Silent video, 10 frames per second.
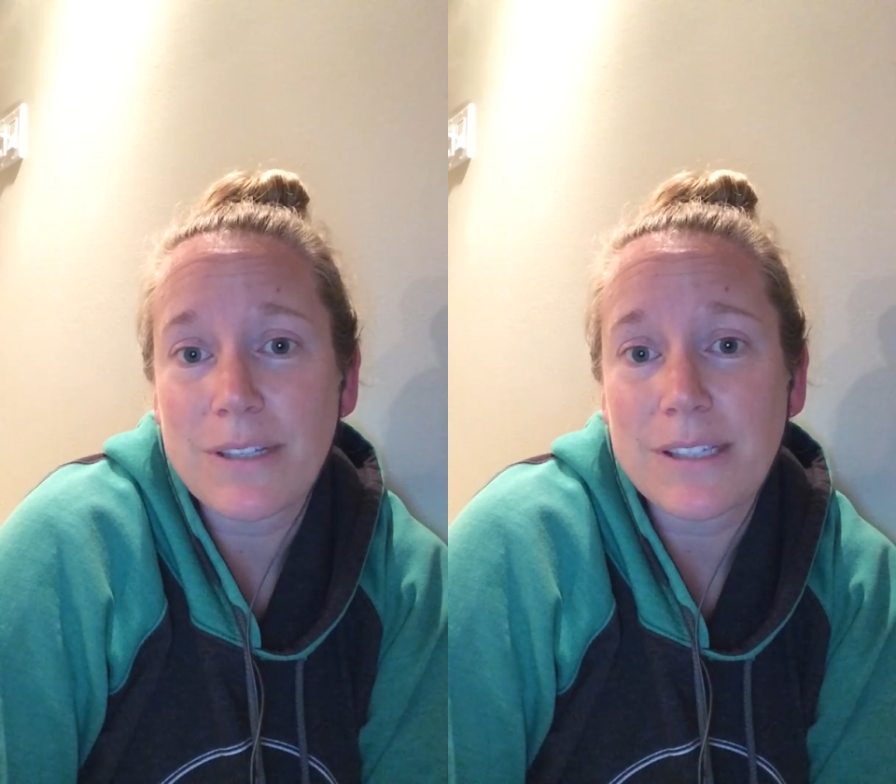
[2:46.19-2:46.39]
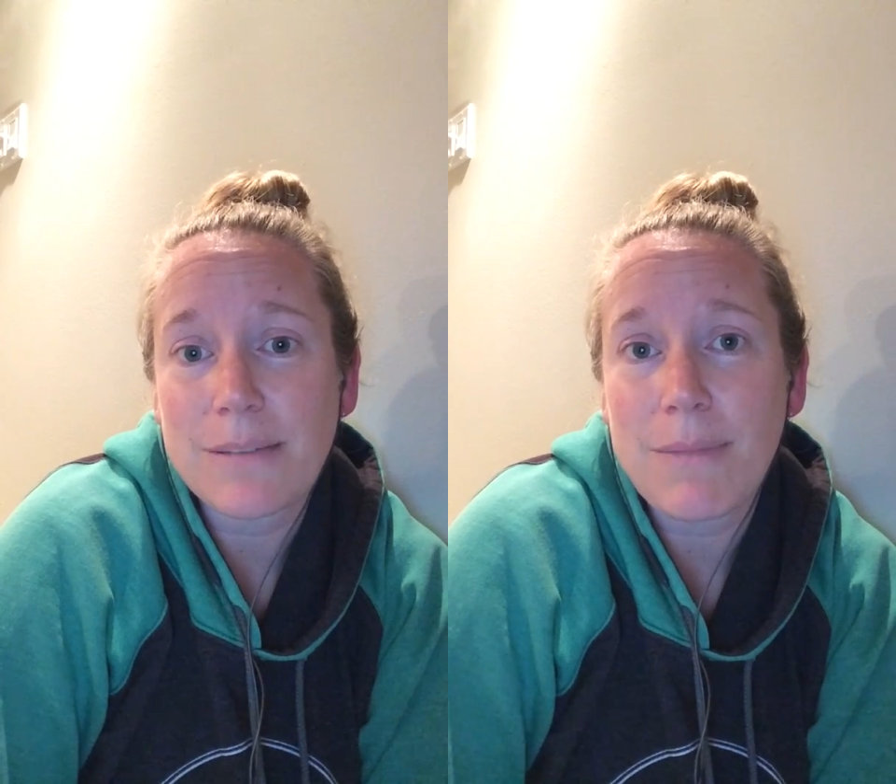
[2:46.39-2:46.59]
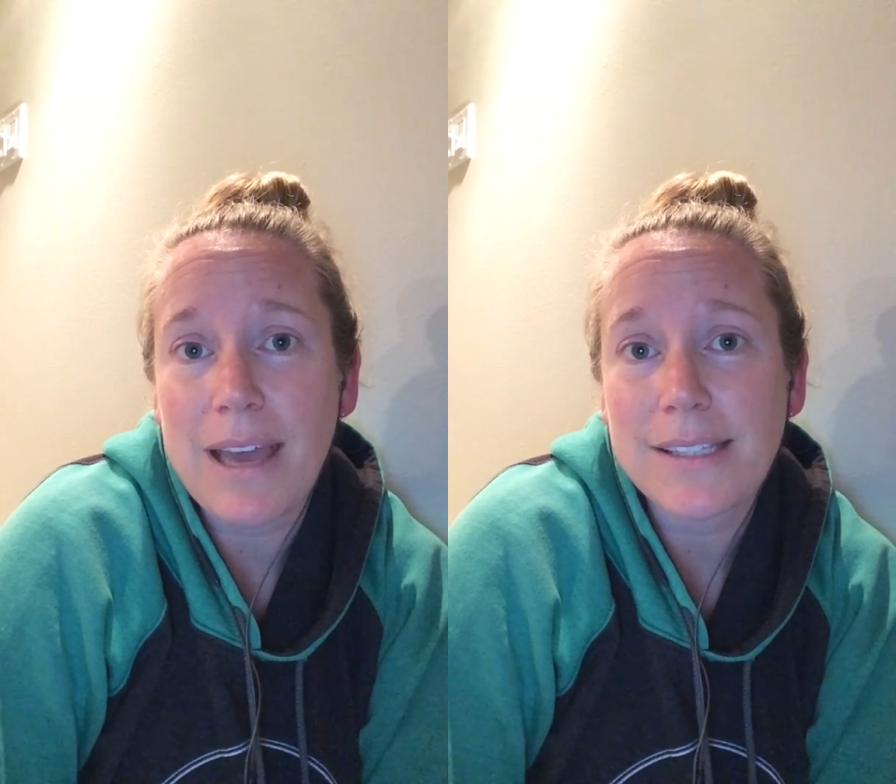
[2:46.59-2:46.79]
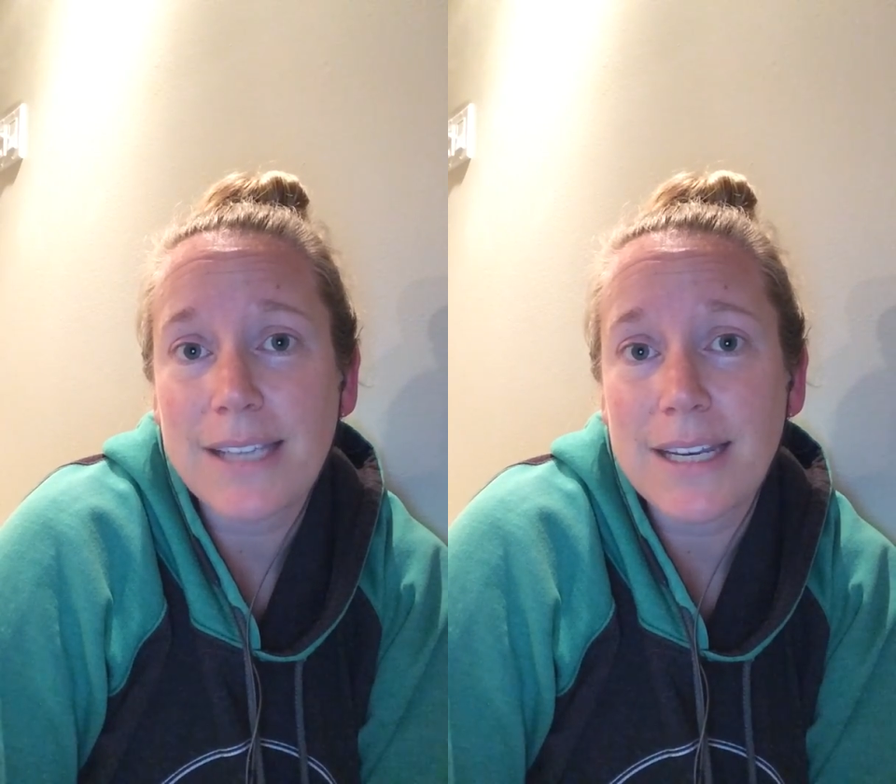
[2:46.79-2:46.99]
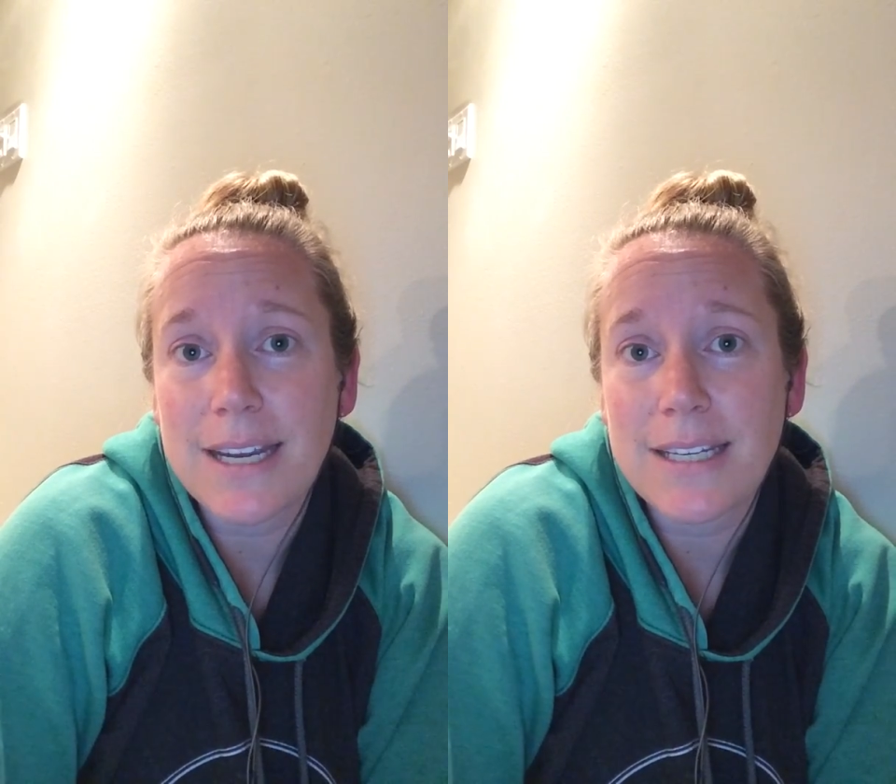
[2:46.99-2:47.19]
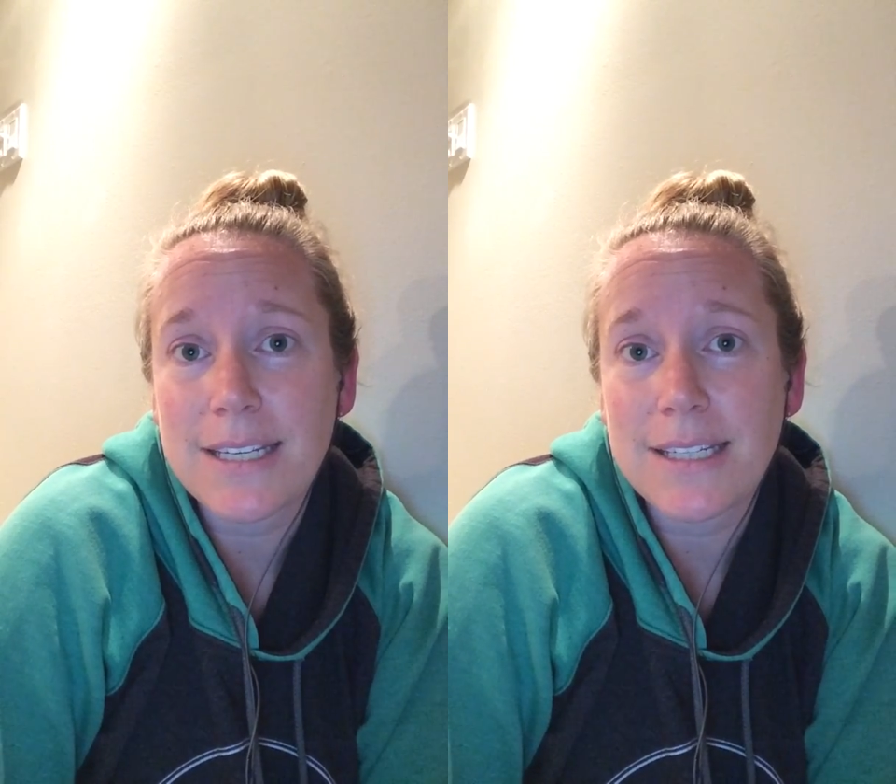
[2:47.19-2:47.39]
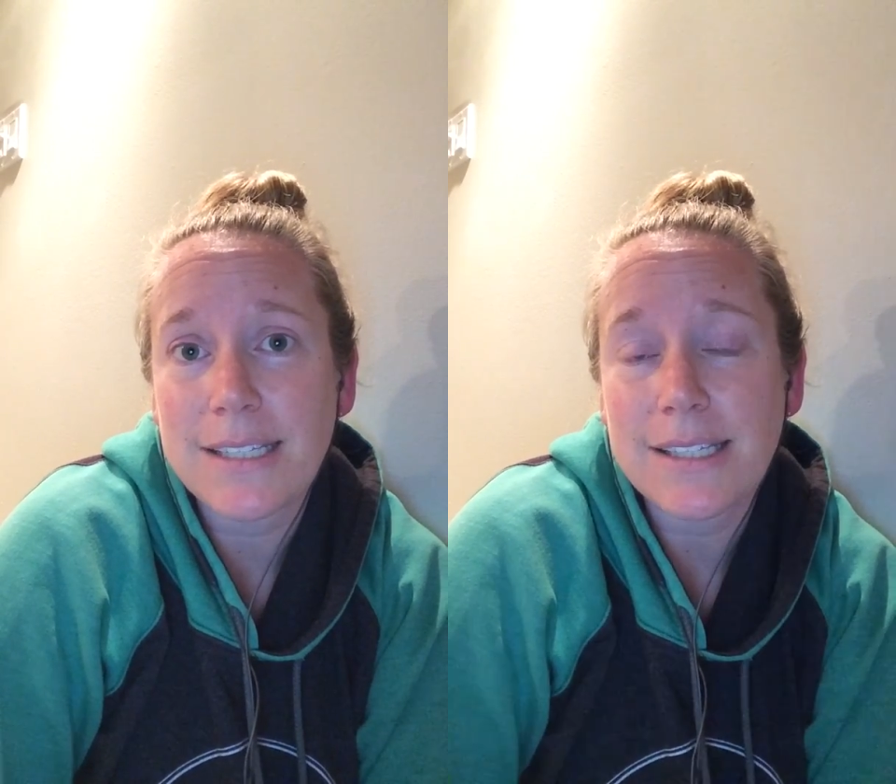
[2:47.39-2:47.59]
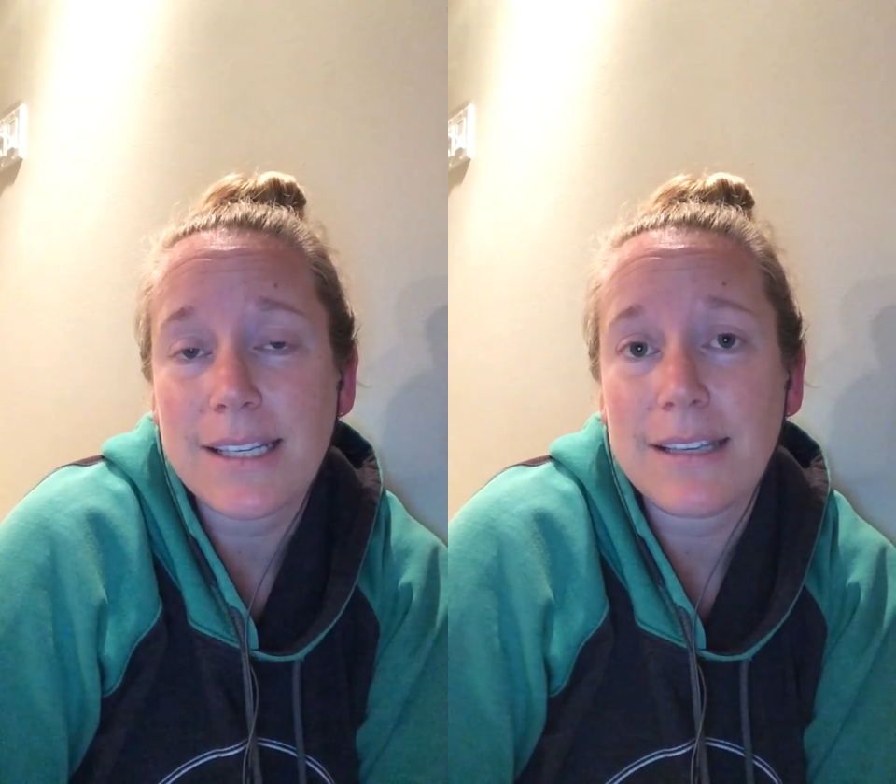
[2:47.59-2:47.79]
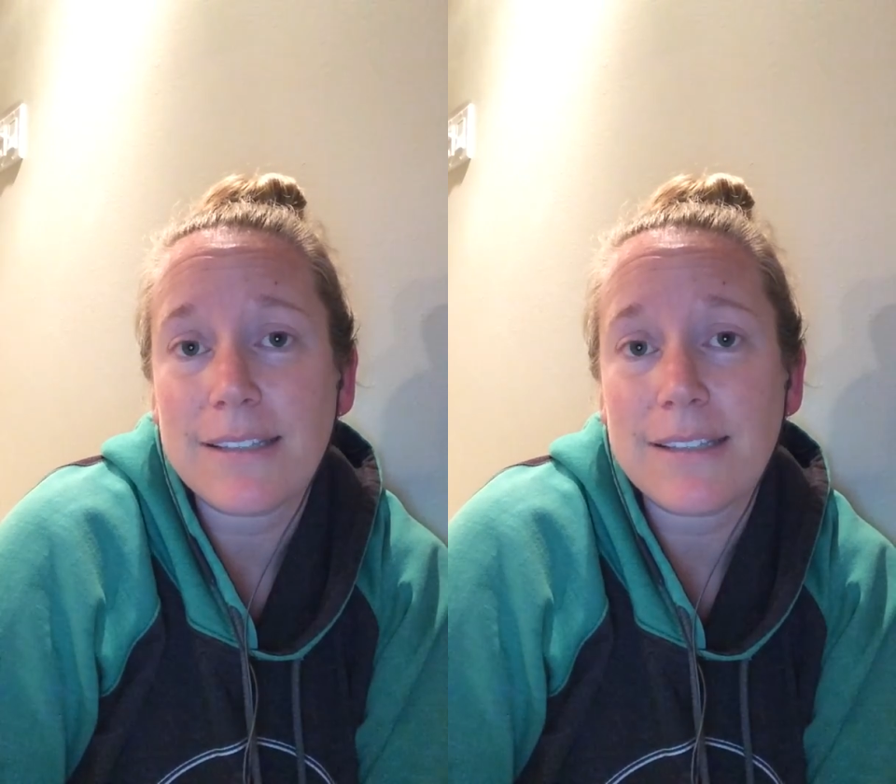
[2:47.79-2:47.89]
with some math site ideas